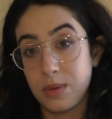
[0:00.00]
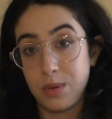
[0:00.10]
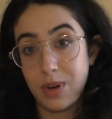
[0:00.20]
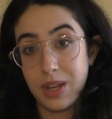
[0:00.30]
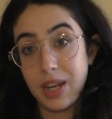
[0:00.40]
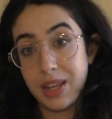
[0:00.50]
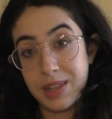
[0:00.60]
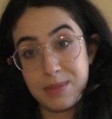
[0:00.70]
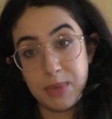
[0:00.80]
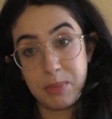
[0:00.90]
one,
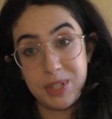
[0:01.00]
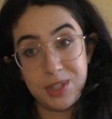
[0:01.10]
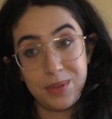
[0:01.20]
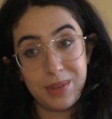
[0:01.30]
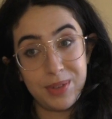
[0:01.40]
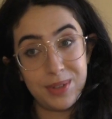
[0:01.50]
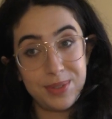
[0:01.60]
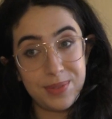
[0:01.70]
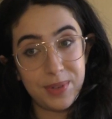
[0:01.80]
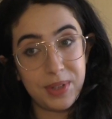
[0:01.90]
maybe two
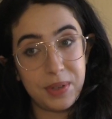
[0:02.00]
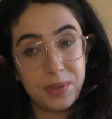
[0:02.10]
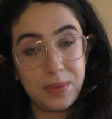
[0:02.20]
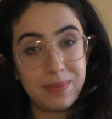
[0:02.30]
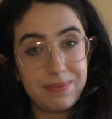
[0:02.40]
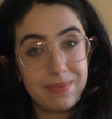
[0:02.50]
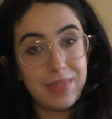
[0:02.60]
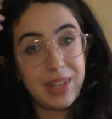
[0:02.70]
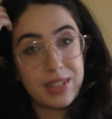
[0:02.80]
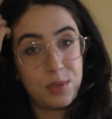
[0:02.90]
FOs for you
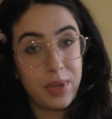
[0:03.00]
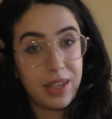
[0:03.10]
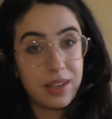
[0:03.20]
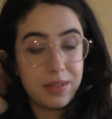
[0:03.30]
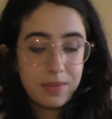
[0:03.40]
next week,